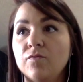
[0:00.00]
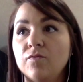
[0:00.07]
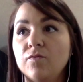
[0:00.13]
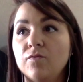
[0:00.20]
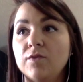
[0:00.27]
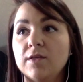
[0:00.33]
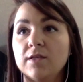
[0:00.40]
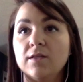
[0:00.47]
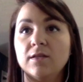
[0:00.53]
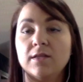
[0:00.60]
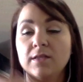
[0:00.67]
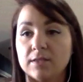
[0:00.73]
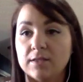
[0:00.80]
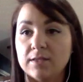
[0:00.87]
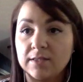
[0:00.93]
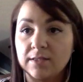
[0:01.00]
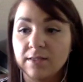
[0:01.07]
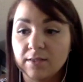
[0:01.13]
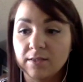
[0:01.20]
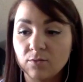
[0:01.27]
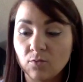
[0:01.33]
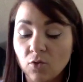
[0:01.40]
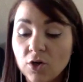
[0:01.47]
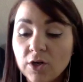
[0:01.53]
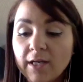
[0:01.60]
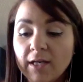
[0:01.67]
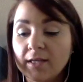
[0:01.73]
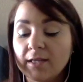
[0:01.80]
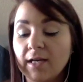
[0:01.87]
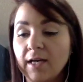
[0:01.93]
that this is
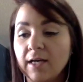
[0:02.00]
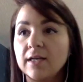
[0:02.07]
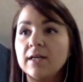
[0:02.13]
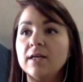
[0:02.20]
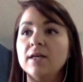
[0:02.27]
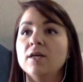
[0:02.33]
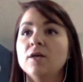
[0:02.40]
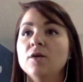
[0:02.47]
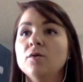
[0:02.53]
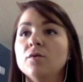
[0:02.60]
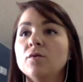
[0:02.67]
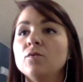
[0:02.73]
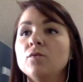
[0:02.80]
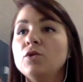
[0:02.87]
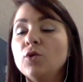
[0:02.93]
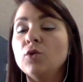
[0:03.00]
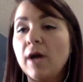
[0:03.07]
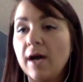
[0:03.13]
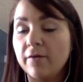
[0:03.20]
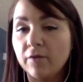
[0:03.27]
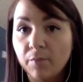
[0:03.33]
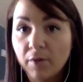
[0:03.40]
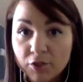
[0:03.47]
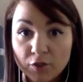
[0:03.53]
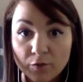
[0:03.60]
working, that you have a bunch of